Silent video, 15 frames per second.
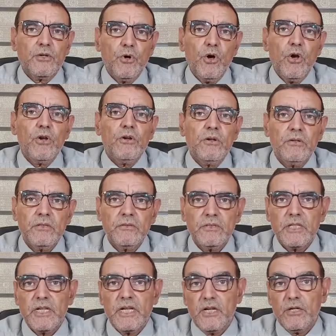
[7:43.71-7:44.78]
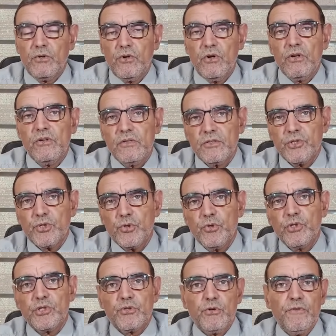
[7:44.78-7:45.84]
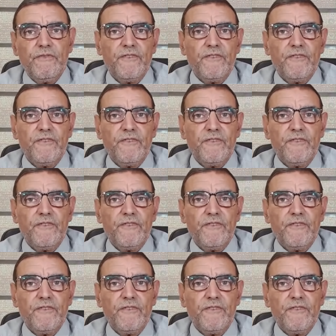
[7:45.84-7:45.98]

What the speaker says: all source of